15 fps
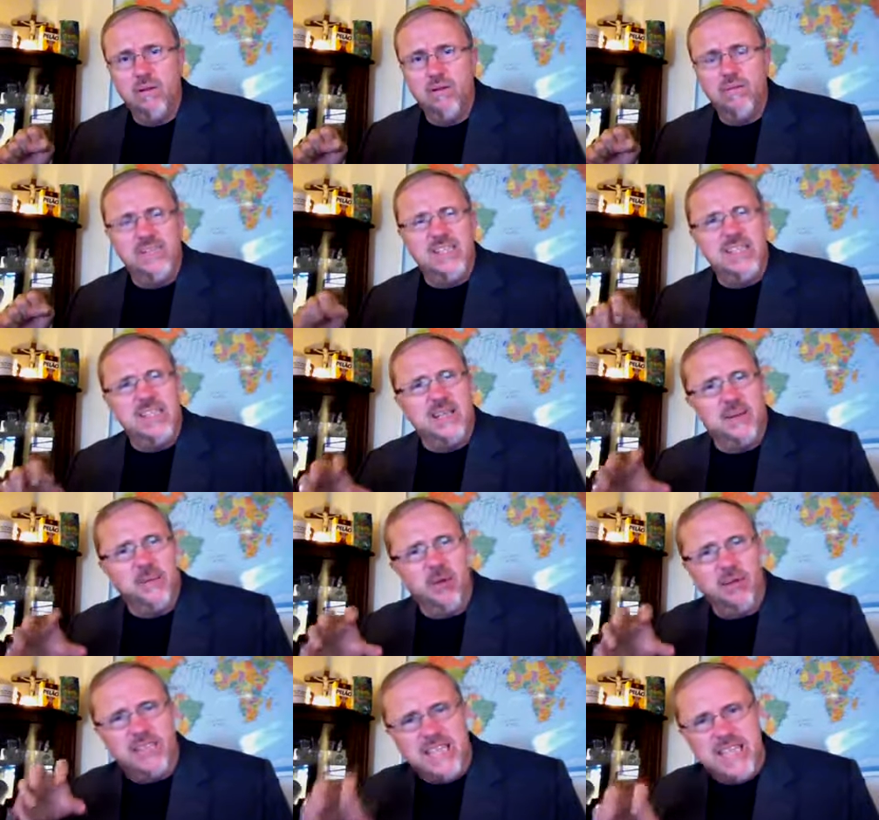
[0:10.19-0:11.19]
Was he
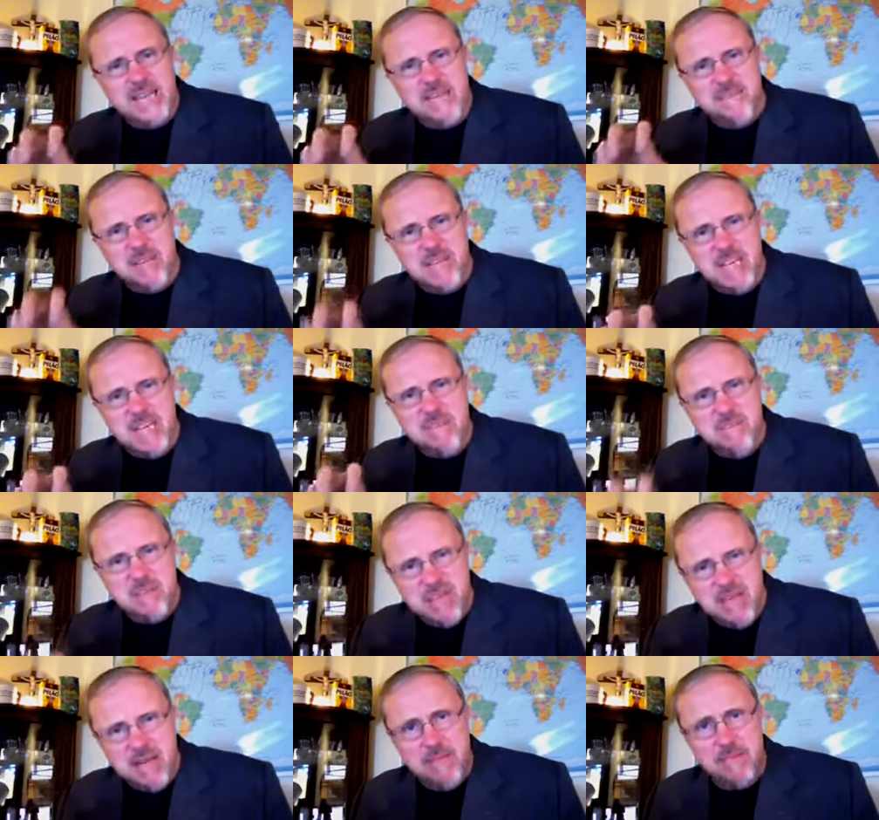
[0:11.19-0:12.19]
somewhere deep, deep,
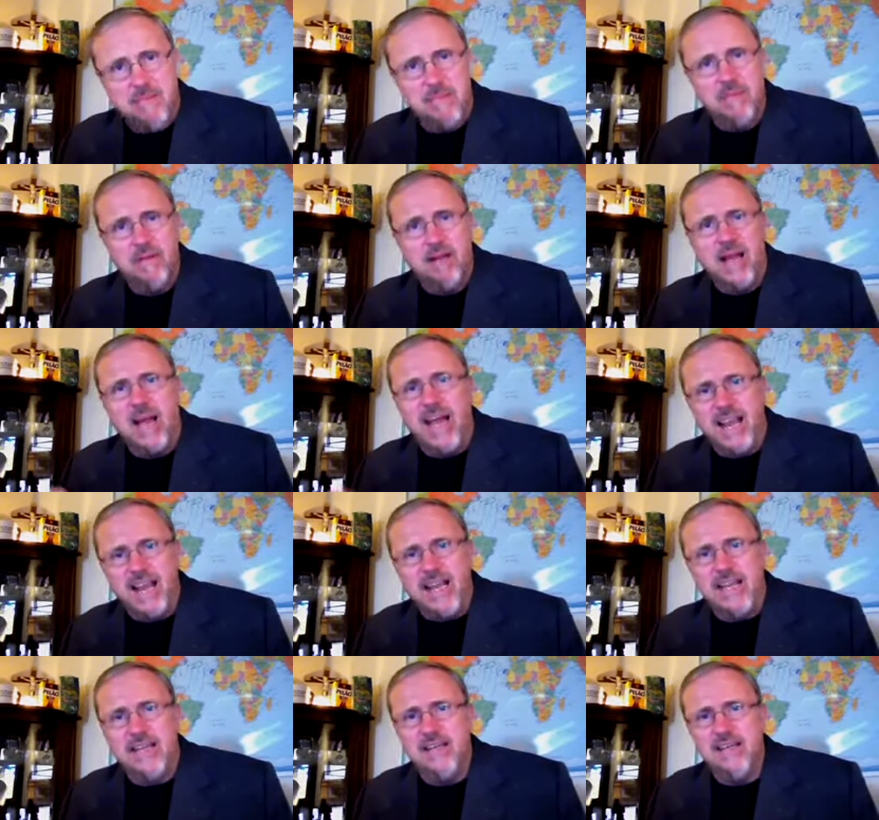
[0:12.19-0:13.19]
deep
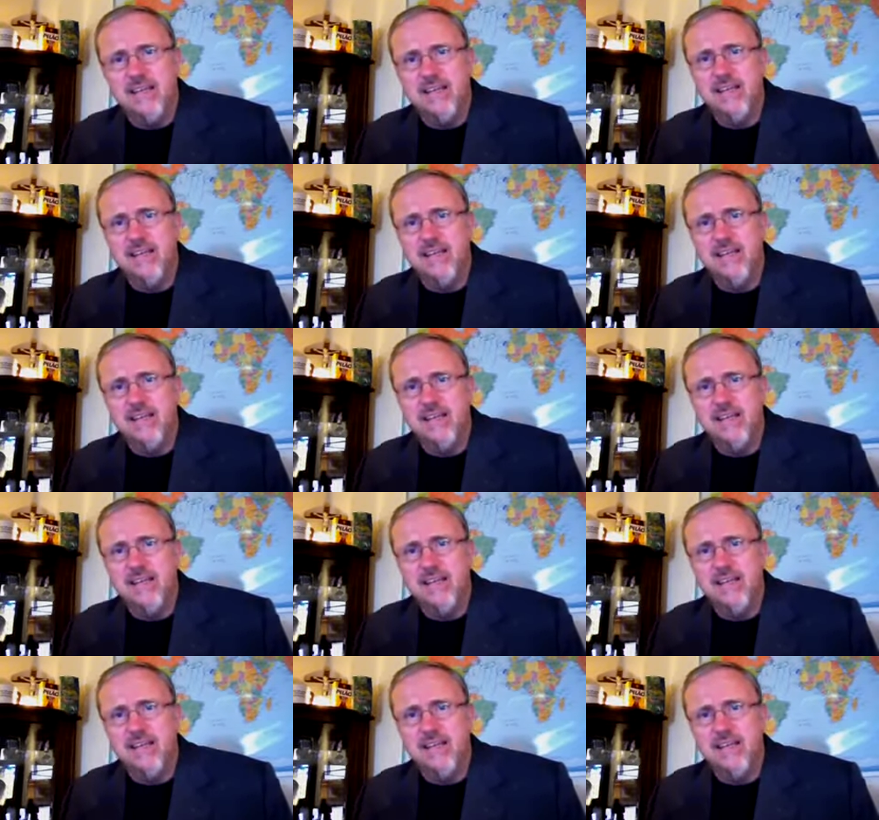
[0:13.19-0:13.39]
hiding